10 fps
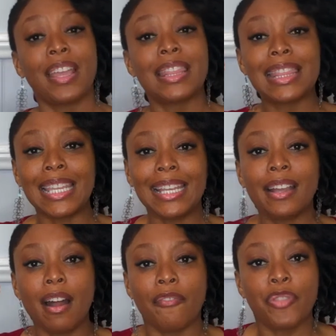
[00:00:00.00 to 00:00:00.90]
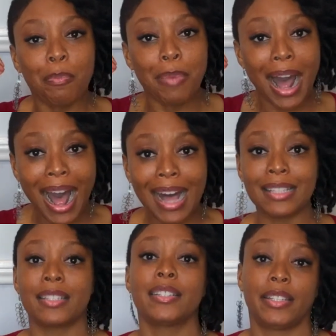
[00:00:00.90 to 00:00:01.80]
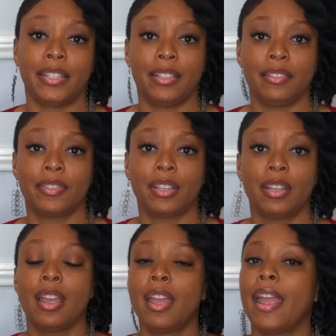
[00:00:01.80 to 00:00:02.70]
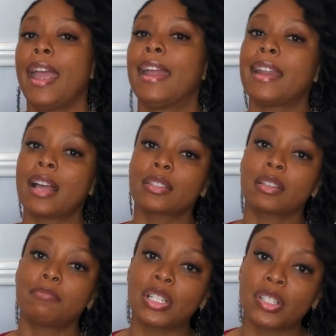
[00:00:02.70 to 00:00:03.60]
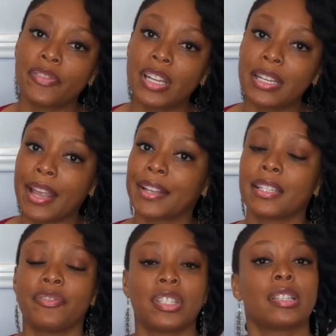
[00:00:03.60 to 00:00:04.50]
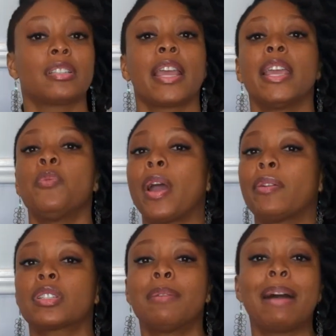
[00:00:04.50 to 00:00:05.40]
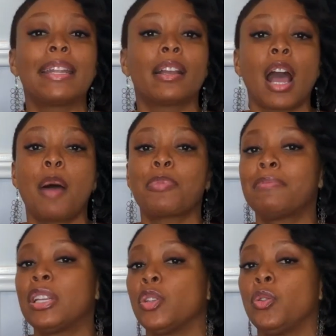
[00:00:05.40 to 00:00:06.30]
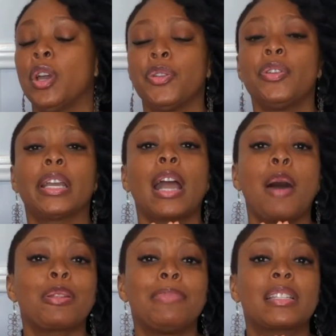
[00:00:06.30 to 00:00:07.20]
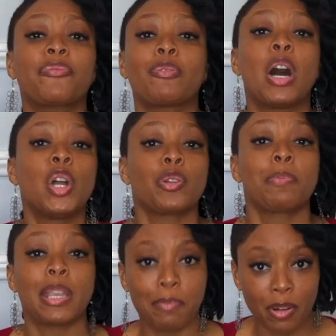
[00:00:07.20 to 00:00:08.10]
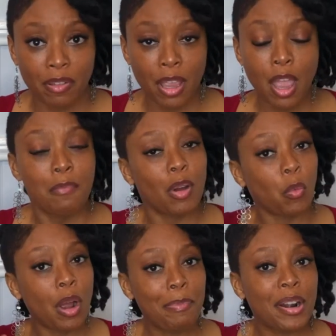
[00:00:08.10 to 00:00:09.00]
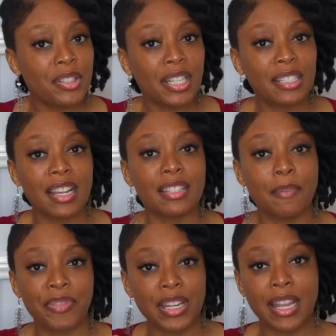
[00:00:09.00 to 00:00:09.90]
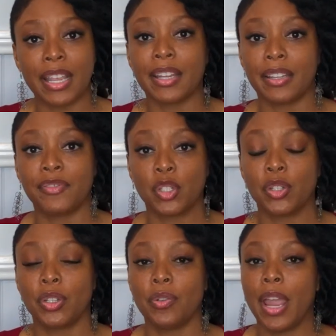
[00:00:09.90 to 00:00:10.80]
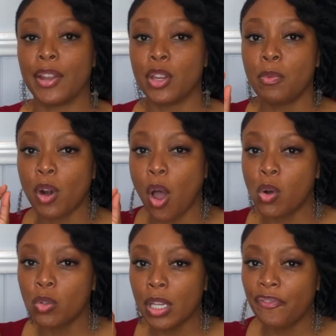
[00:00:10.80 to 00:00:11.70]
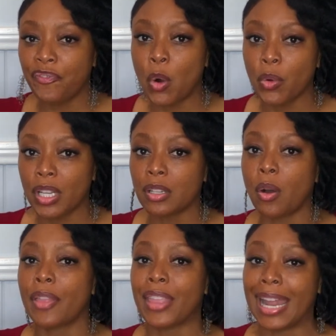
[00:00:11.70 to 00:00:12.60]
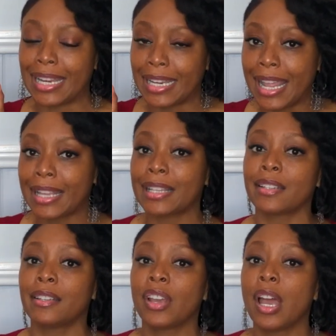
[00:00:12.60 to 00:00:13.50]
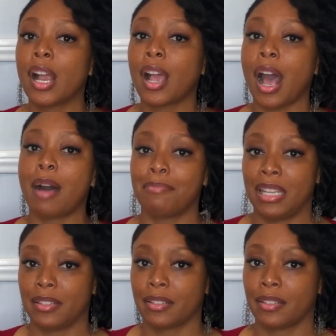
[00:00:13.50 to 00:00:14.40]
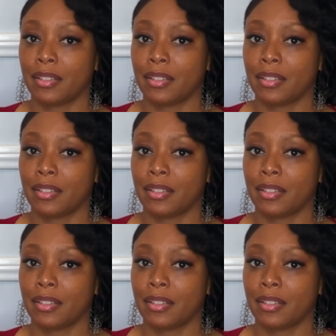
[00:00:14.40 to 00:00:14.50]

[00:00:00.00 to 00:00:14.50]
Think of the positive and not so much of the negative. It's the same way somebody could compliment you. You can get compliments from 100 people. But one person could say something negative to you and you would only focus on that negative comment.